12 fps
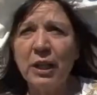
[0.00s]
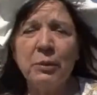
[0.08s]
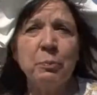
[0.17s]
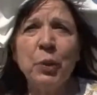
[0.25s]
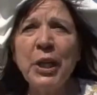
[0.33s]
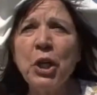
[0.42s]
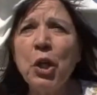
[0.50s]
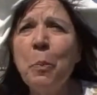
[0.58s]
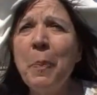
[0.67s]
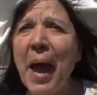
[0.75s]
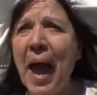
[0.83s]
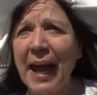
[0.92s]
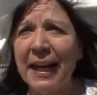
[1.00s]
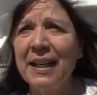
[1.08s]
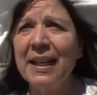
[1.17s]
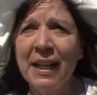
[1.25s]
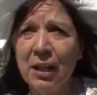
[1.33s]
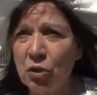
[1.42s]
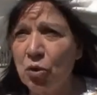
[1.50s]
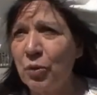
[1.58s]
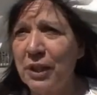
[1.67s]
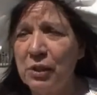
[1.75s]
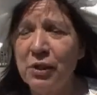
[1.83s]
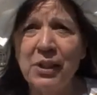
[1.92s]
going to bring you back in
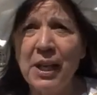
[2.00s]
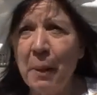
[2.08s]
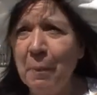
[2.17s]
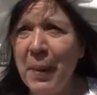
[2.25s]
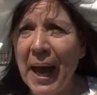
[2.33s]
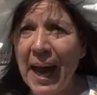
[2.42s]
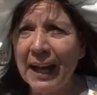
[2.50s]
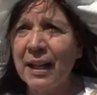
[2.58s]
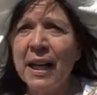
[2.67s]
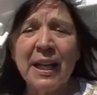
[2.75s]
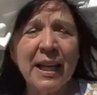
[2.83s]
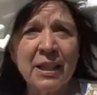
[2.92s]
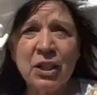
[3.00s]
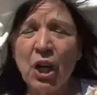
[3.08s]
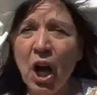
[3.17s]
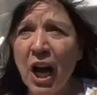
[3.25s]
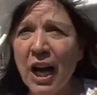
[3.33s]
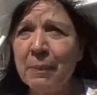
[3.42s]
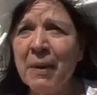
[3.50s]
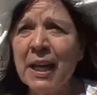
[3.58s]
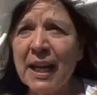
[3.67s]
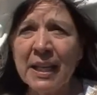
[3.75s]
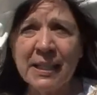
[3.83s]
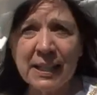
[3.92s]
history. You step back in time
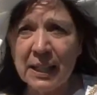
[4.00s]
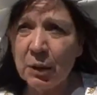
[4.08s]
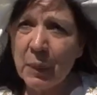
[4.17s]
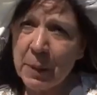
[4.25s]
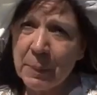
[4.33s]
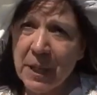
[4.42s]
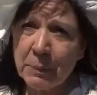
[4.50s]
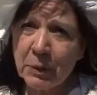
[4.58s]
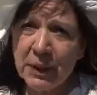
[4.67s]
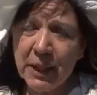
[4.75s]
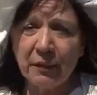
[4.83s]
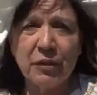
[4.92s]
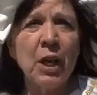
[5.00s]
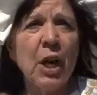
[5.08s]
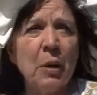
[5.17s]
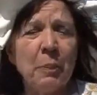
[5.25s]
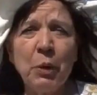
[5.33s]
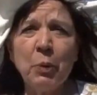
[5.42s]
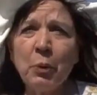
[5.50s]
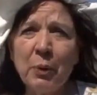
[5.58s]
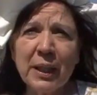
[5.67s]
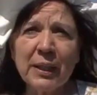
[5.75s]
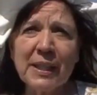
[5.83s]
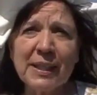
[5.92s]
and see the way people live. But we're
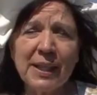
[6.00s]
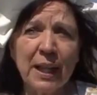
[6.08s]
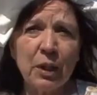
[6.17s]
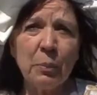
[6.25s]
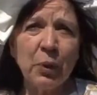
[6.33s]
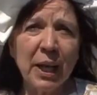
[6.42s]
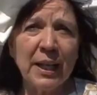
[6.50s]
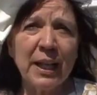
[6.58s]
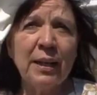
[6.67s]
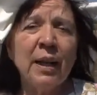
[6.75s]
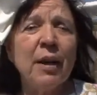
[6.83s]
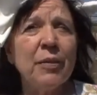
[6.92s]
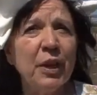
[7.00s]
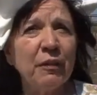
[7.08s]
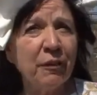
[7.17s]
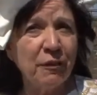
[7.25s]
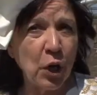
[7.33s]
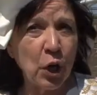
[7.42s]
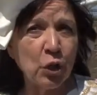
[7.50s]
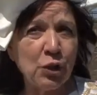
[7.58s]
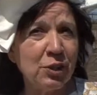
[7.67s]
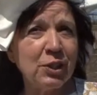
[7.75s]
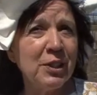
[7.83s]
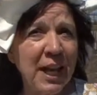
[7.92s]
really celebrating the first
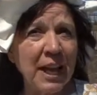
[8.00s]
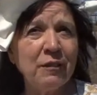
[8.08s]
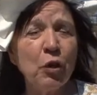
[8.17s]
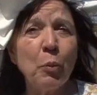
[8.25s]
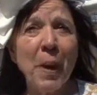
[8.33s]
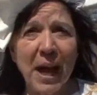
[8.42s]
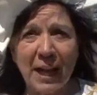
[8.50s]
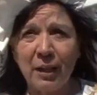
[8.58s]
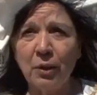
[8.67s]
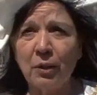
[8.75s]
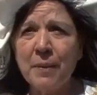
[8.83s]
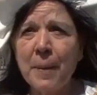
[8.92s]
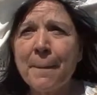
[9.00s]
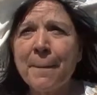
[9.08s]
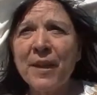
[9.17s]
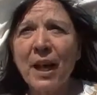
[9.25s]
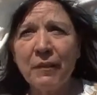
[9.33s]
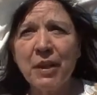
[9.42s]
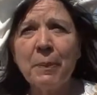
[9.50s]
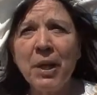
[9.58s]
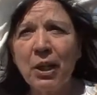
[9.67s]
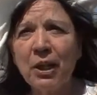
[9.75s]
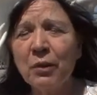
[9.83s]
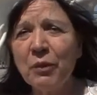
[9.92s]
naval battle of the
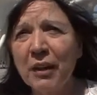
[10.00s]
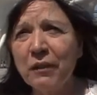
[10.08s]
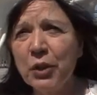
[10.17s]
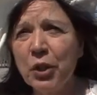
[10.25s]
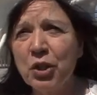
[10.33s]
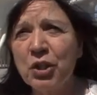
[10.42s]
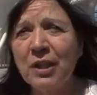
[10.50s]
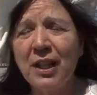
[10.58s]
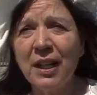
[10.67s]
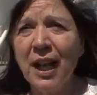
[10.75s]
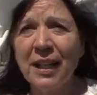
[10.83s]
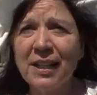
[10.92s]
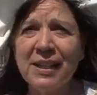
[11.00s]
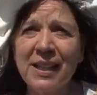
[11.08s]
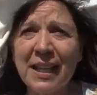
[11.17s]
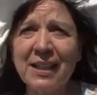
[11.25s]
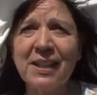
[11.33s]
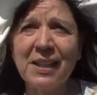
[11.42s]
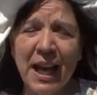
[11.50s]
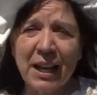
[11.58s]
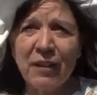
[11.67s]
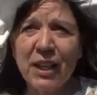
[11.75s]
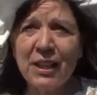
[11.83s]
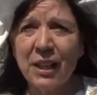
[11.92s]
American Revolution. The United States
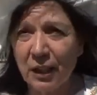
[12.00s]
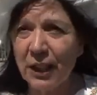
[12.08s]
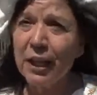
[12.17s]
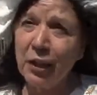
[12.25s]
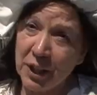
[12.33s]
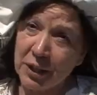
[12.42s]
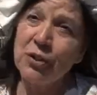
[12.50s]
Navy declared it